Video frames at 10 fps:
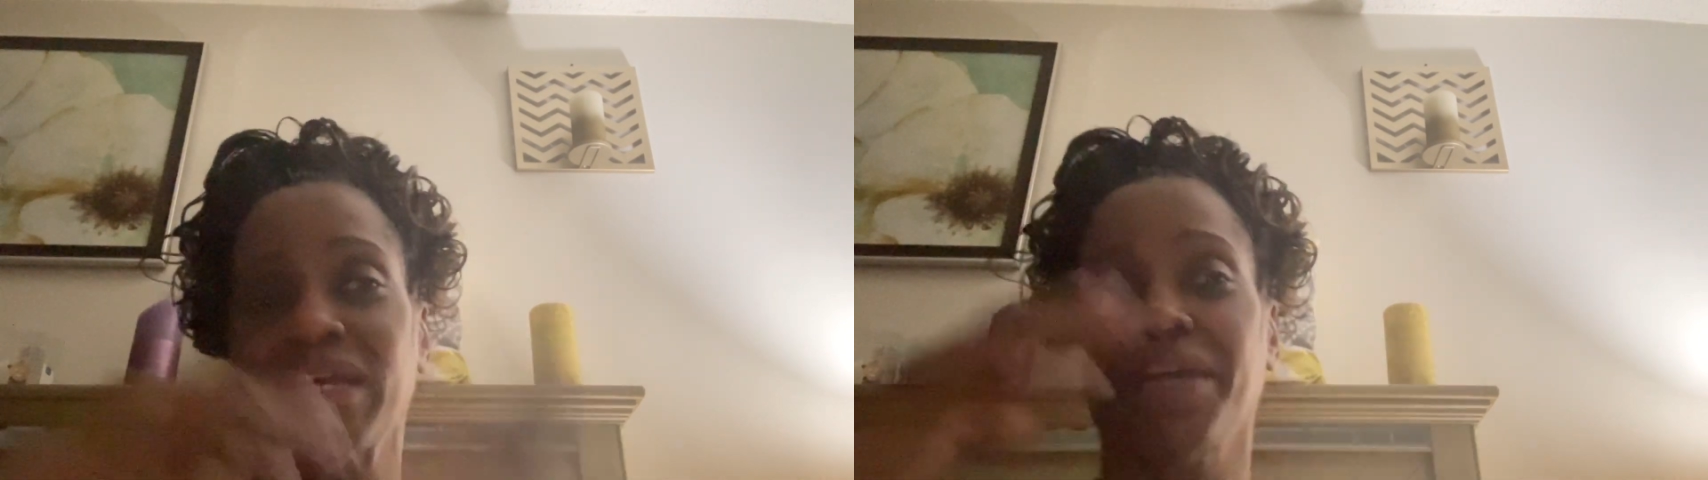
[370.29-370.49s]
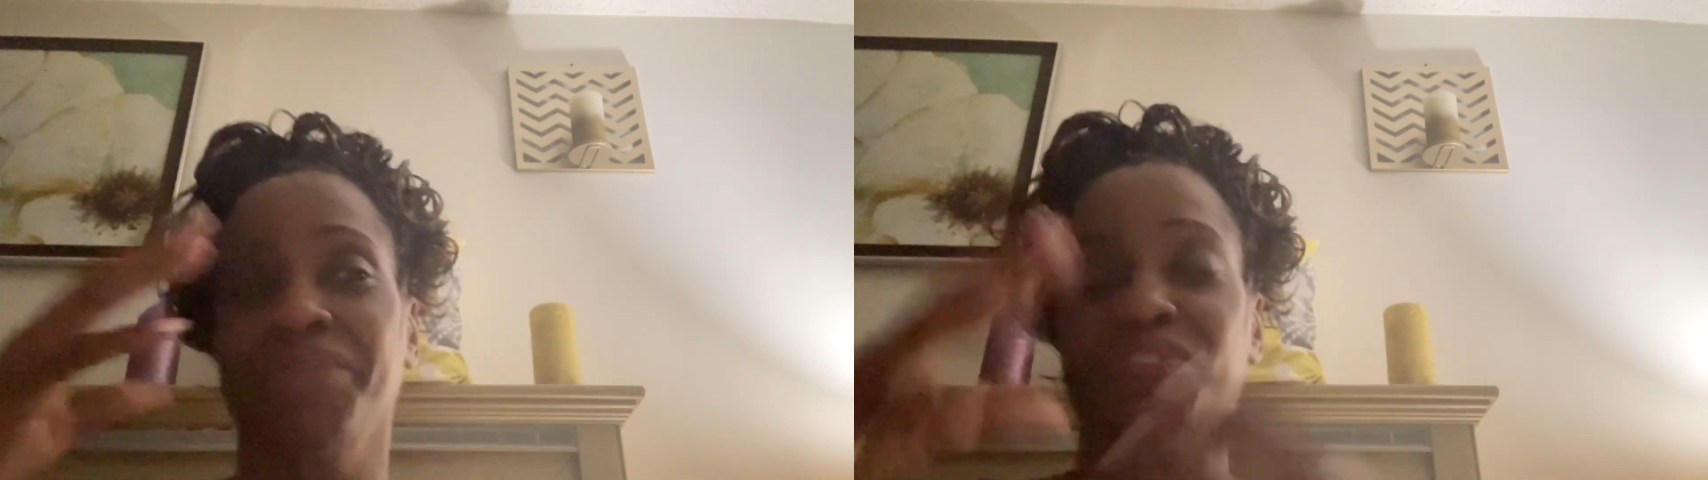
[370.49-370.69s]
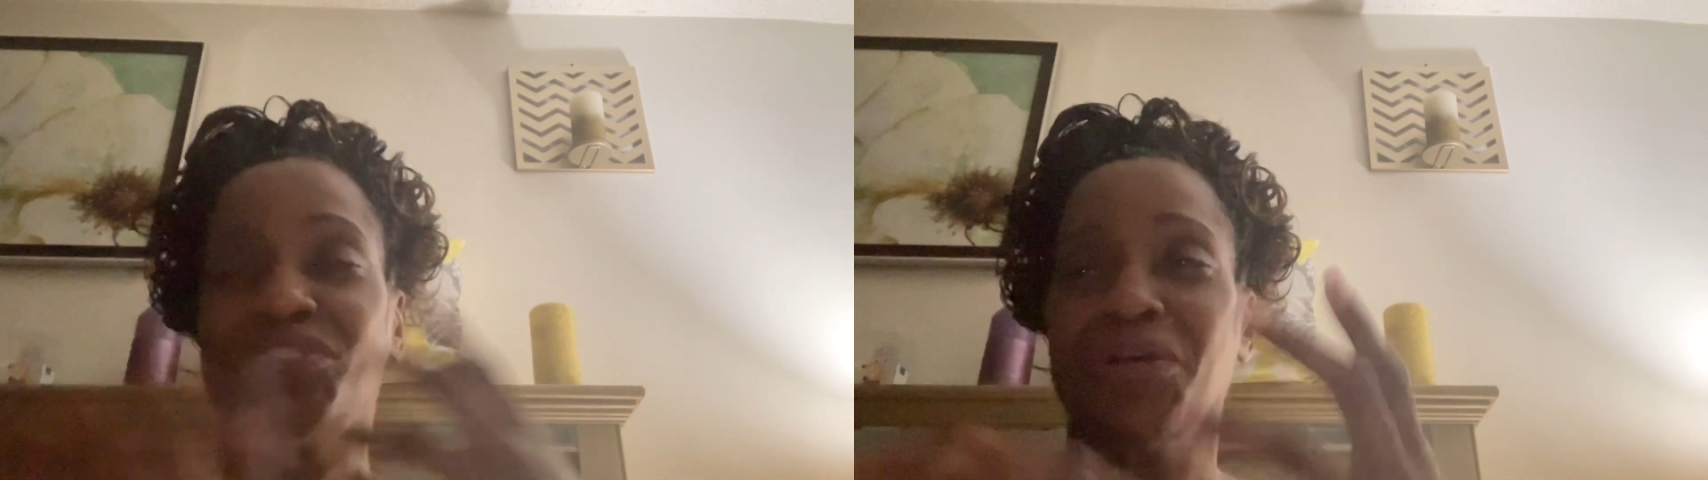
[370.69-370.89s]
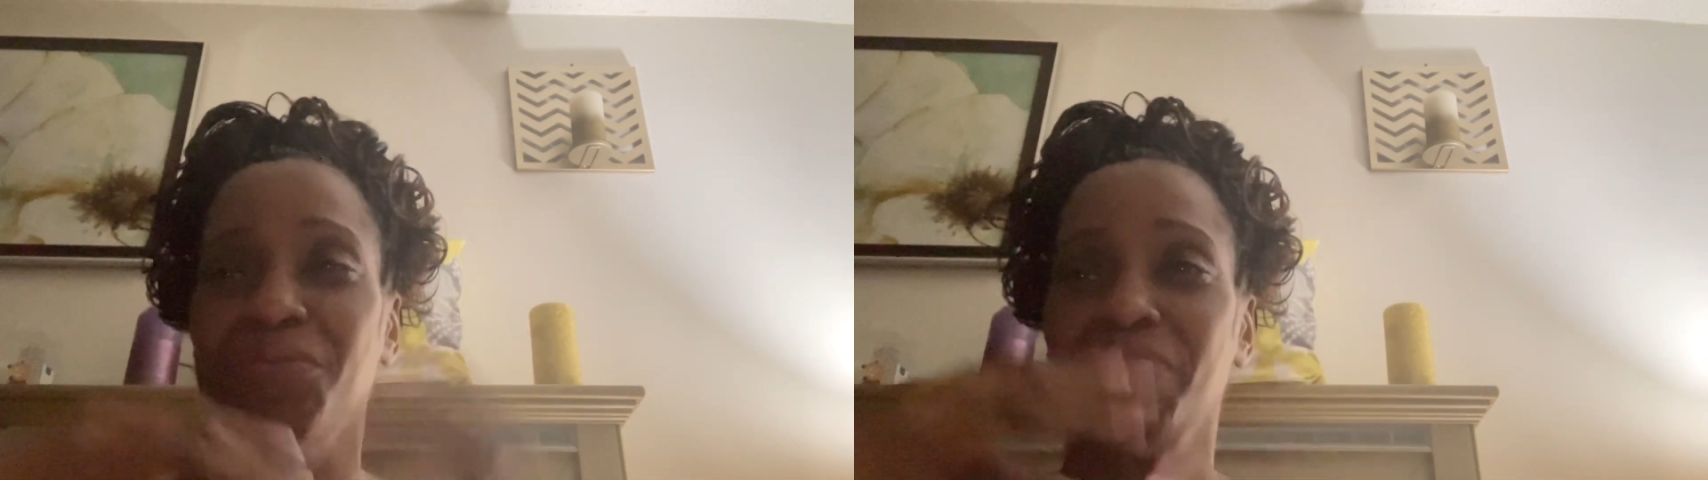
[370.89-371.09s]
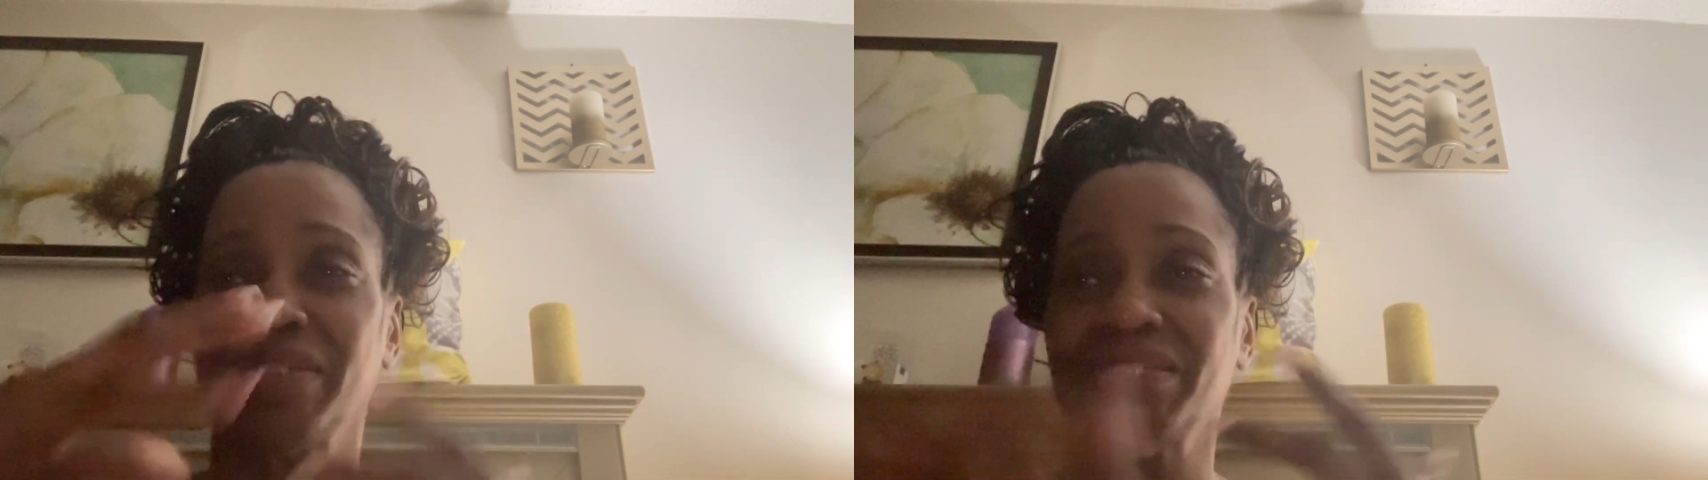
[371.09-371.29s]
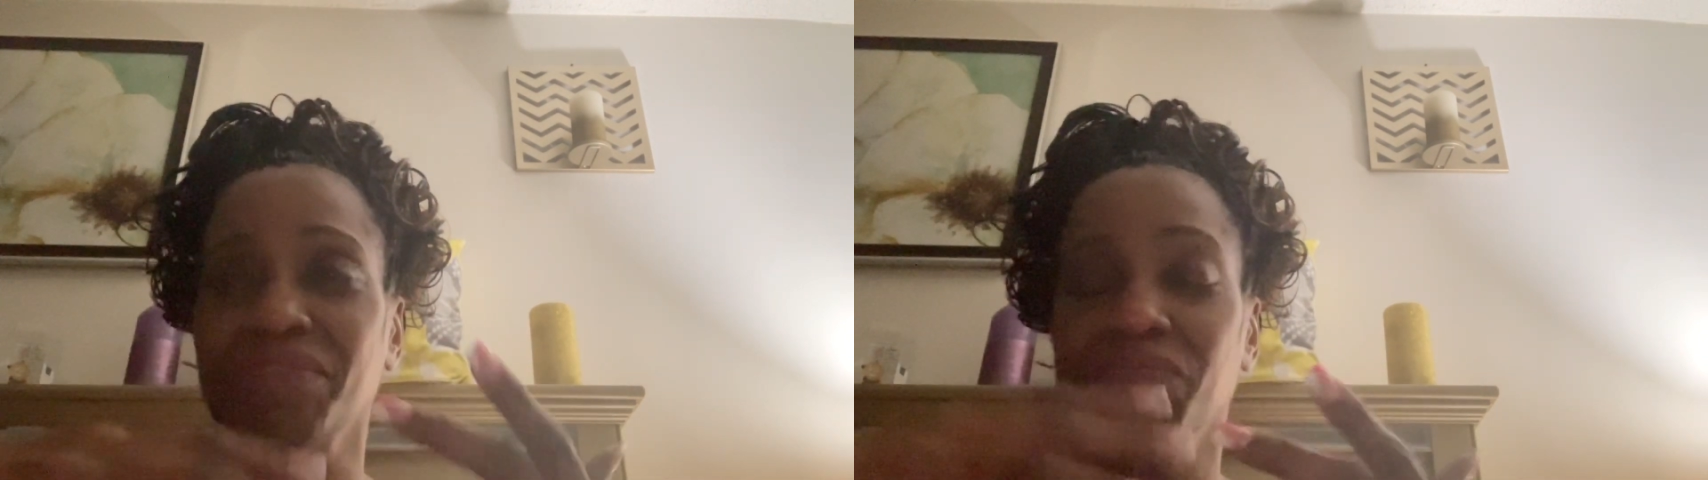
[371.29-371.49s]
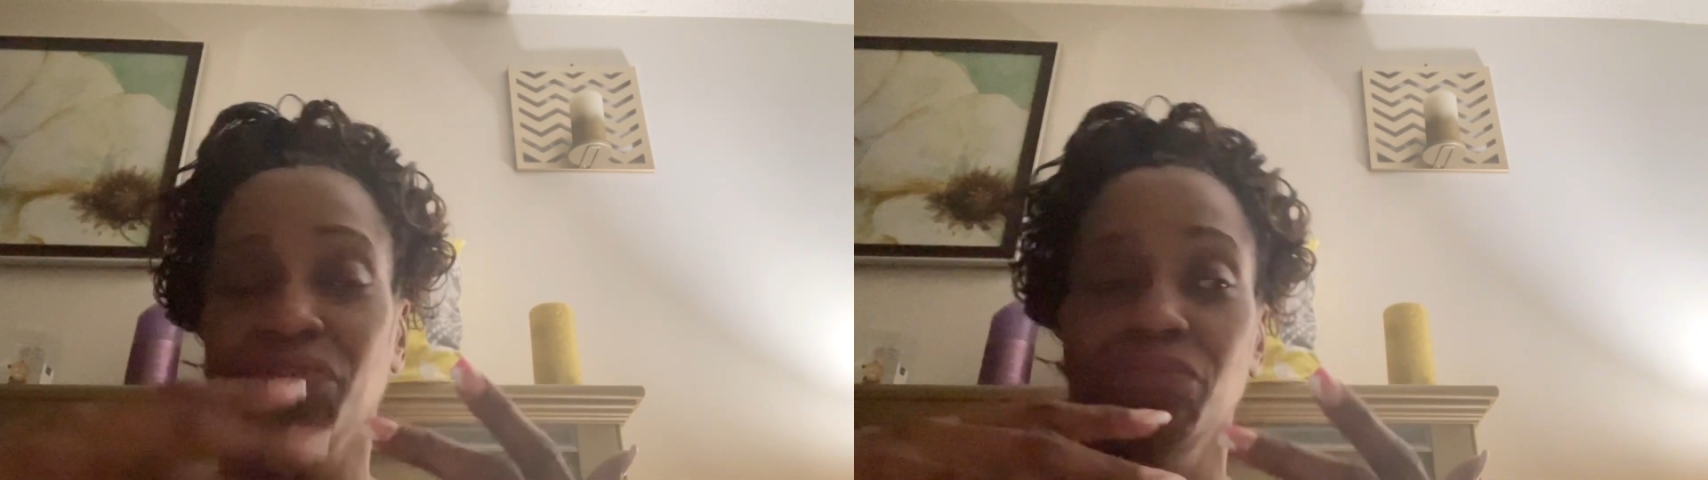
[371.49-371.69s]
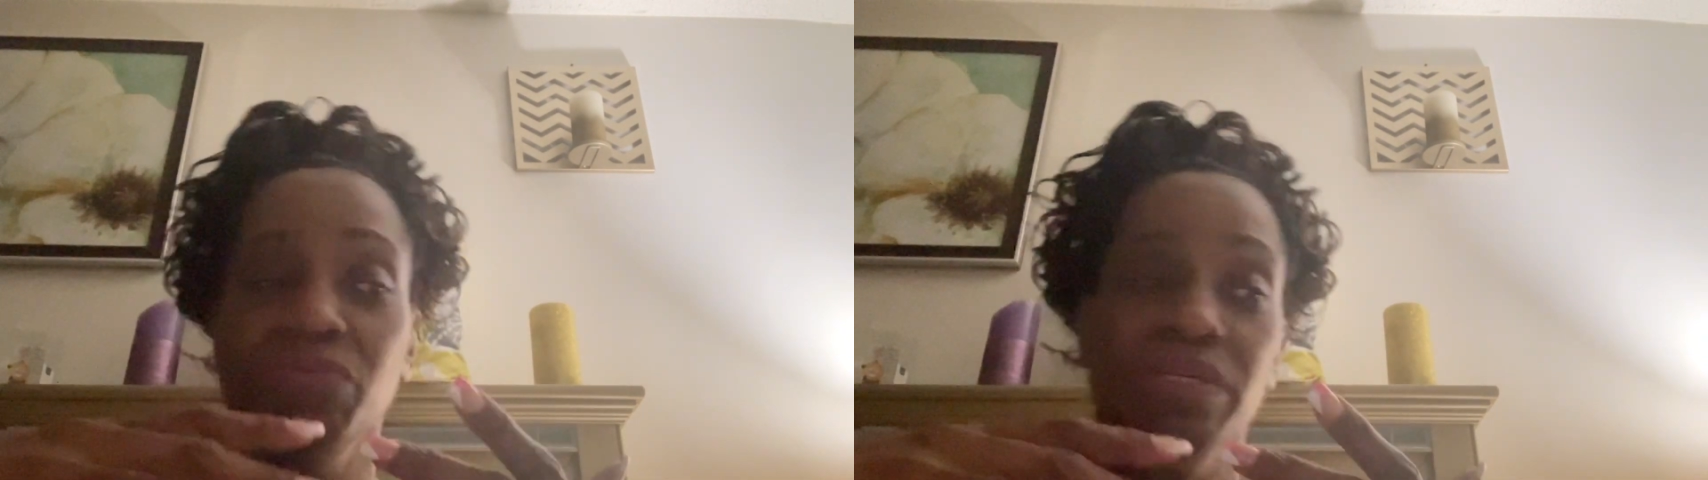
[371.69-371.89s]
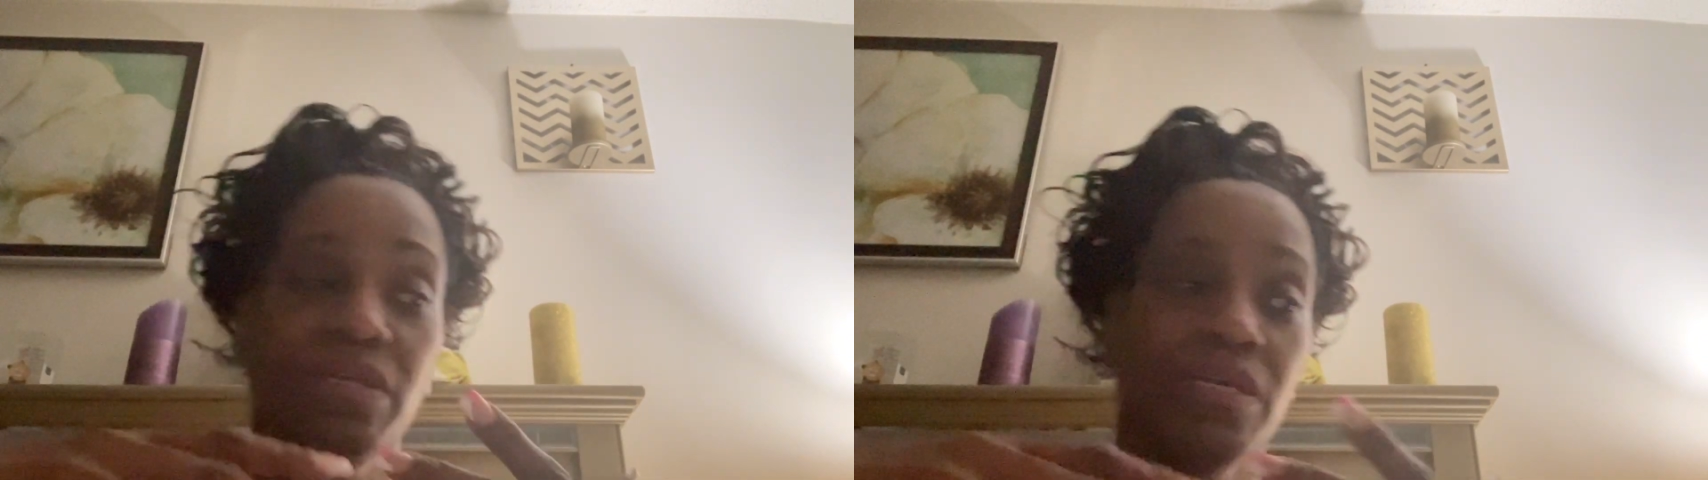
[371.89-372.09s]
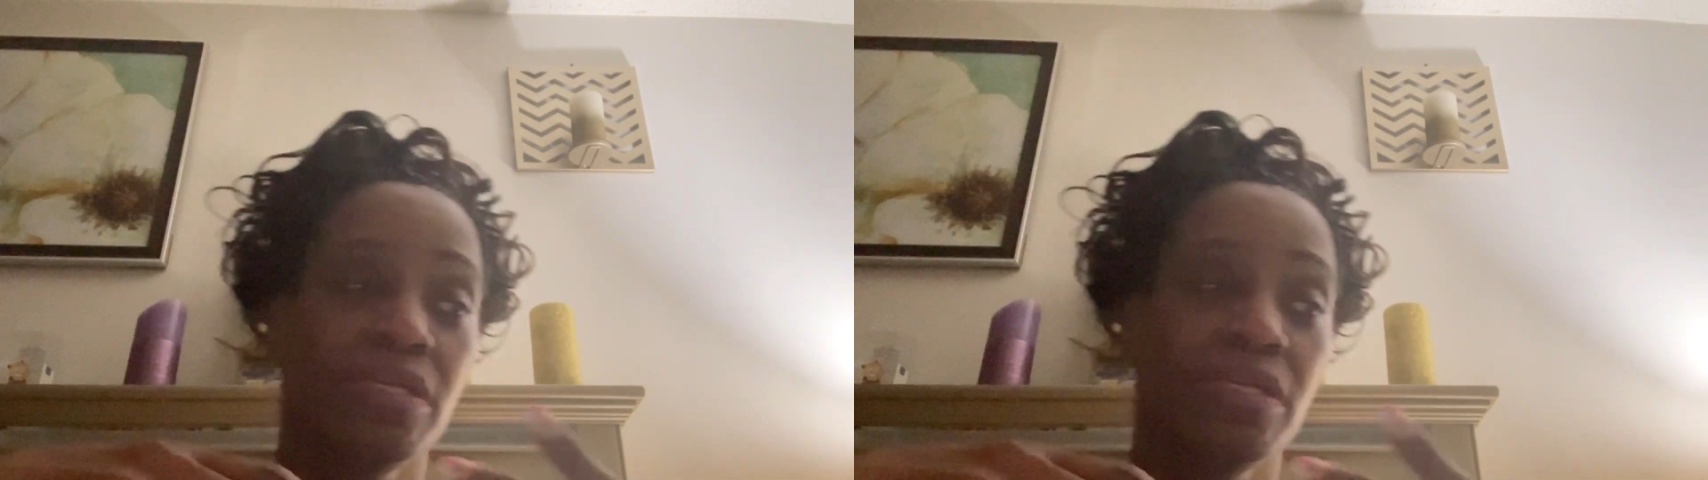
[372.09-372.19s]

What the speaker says: I have to talk myself through it